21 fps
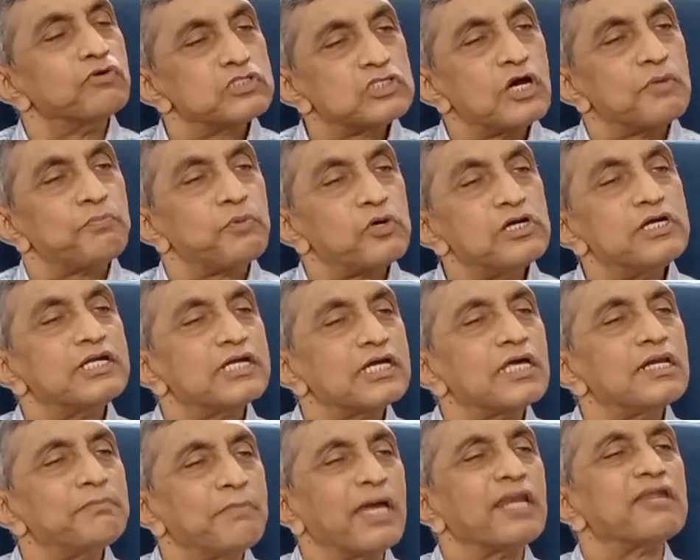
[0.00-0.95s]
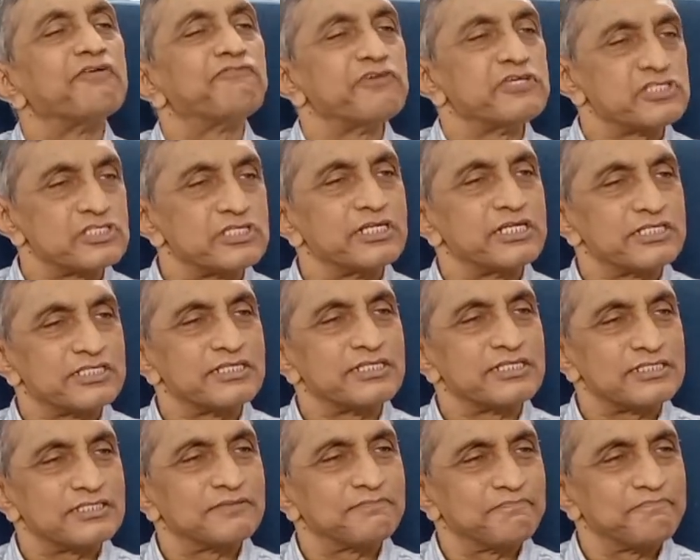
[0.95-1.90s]
are political
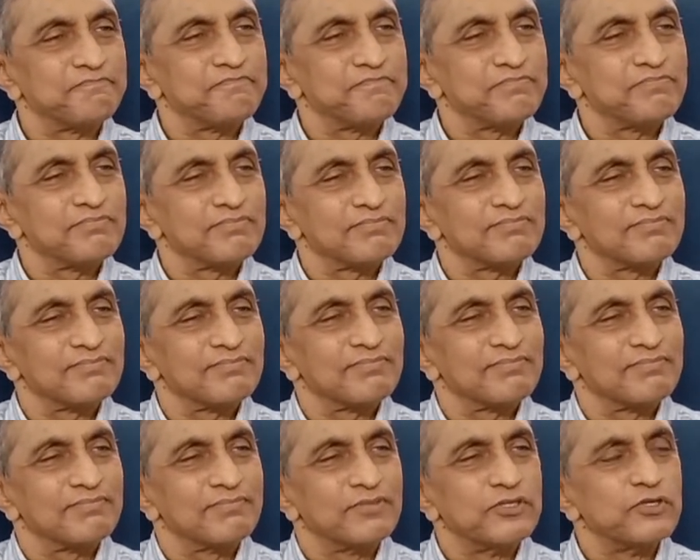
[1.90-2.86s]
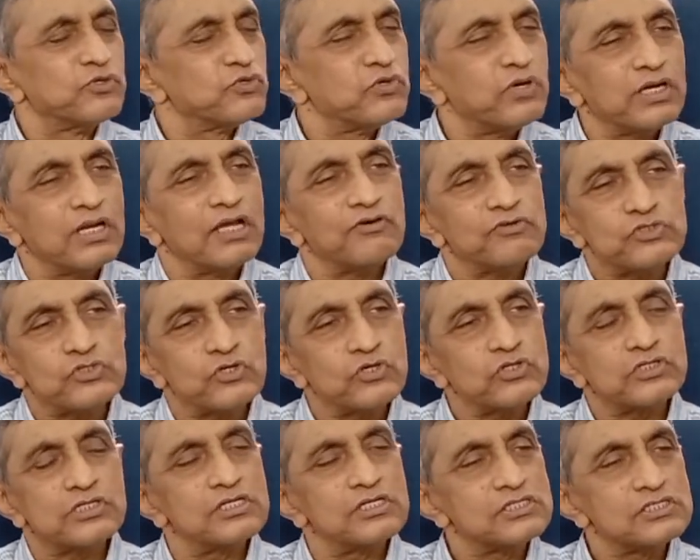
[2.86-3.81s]
manifestations. You don't have a
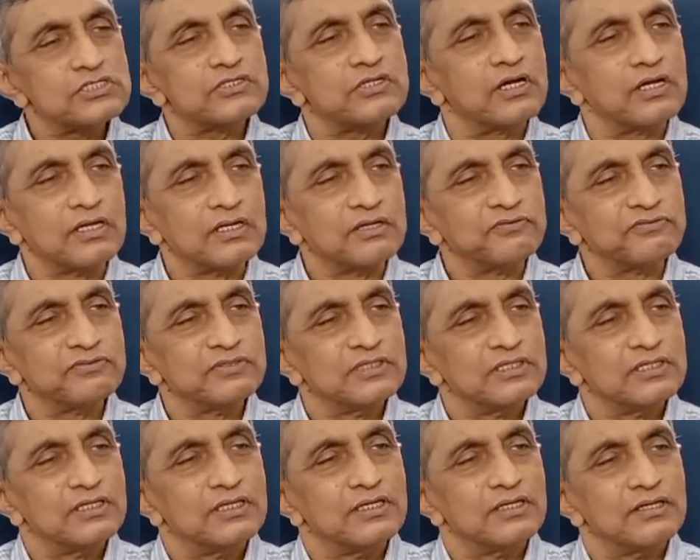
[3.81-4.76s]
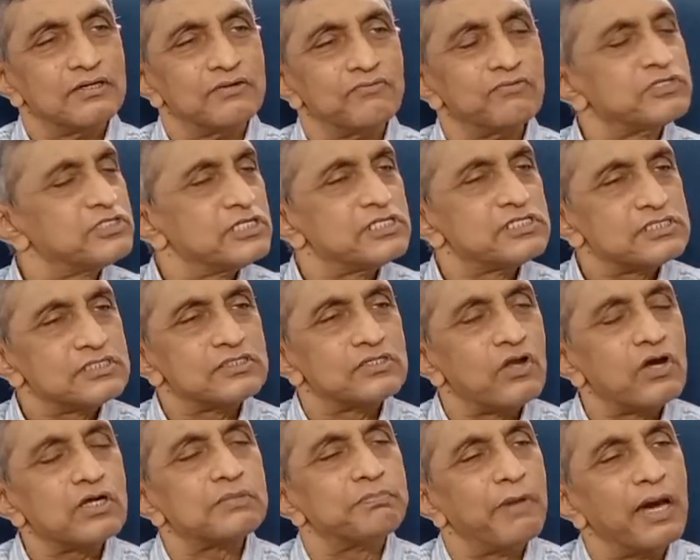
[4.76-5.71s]
social strife which is
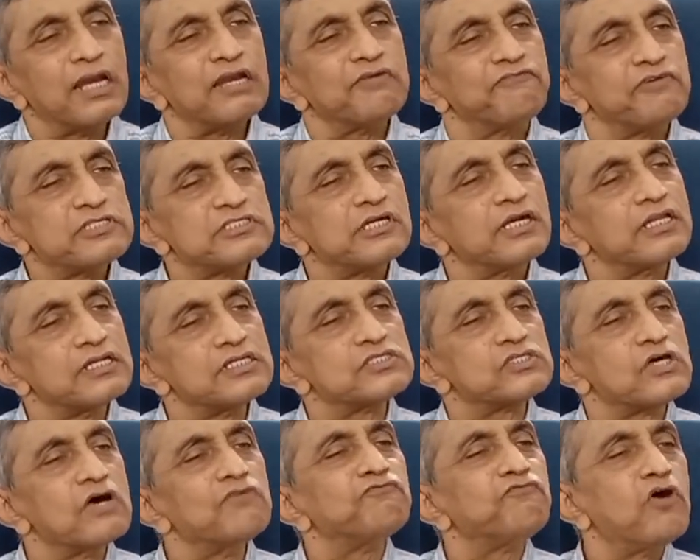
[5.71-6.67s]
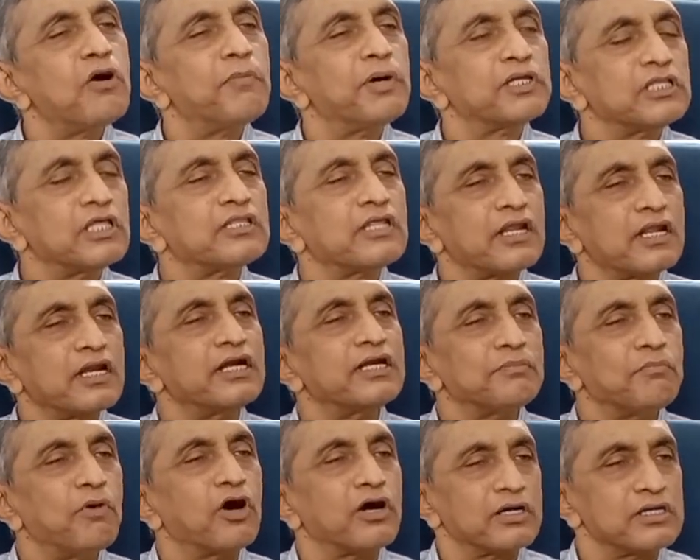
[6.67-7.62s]
not manifested in some form other than a
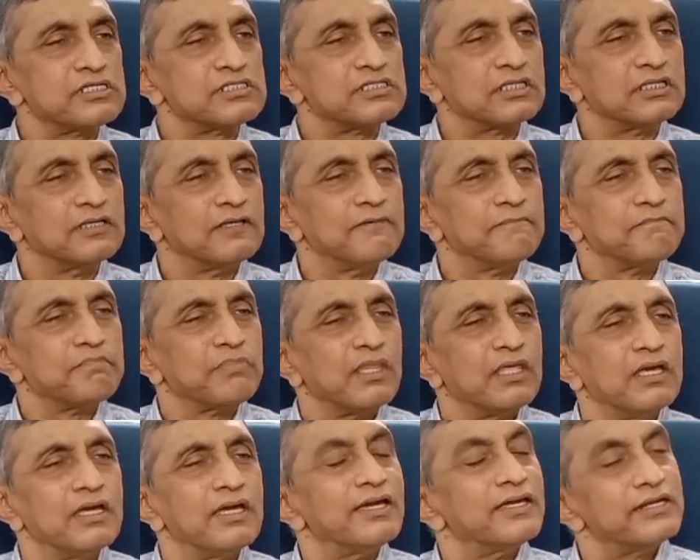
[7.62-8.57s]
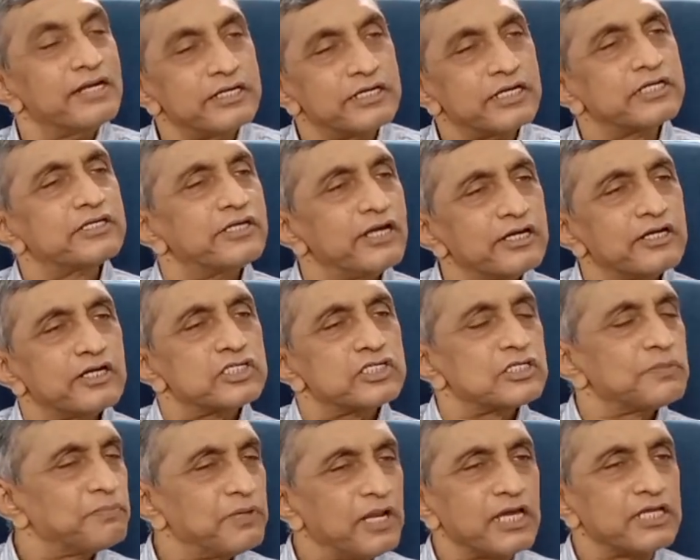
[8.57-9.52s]
democracy. In a
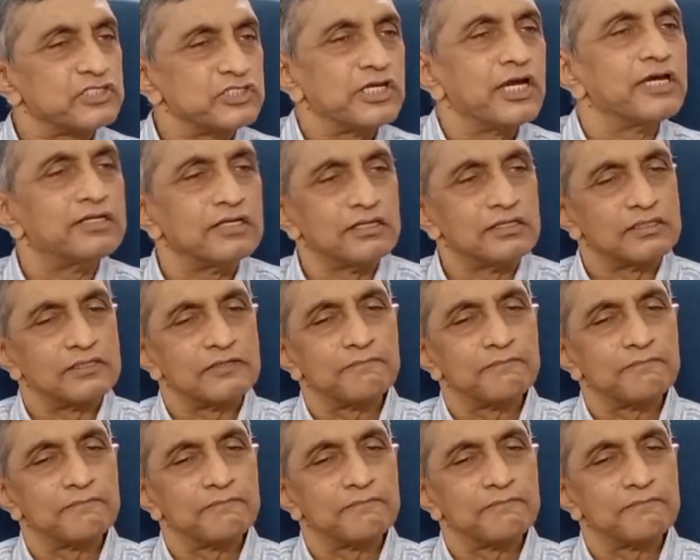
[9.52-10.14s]
dictatorship like China,